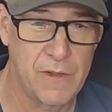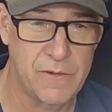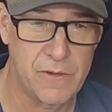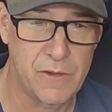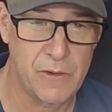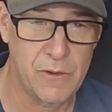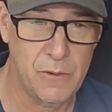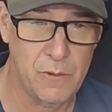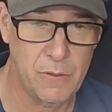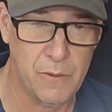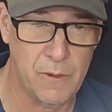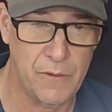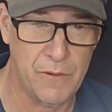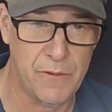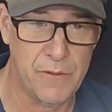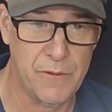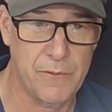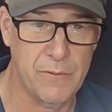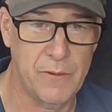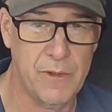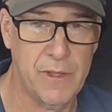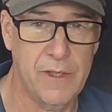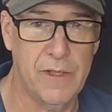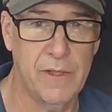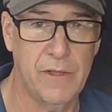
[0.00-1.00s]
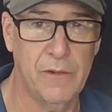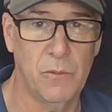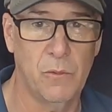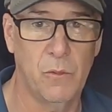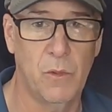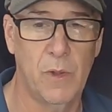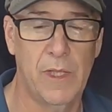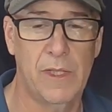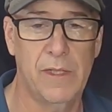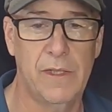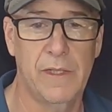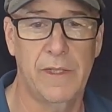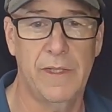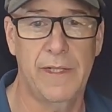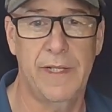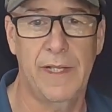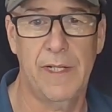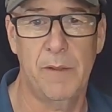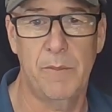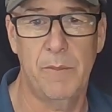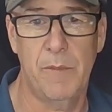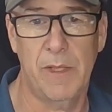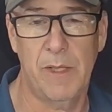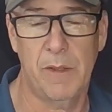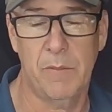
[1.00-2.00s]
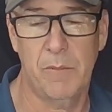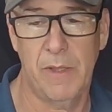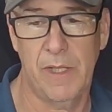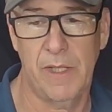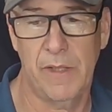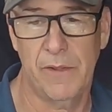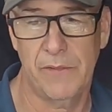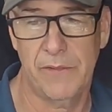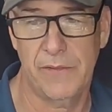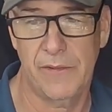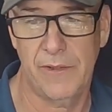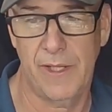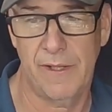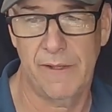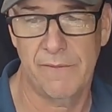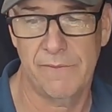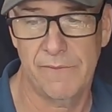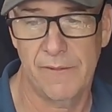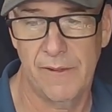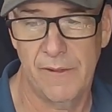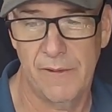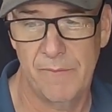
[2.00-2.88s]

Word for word: two and three as well on how to make a balance staff.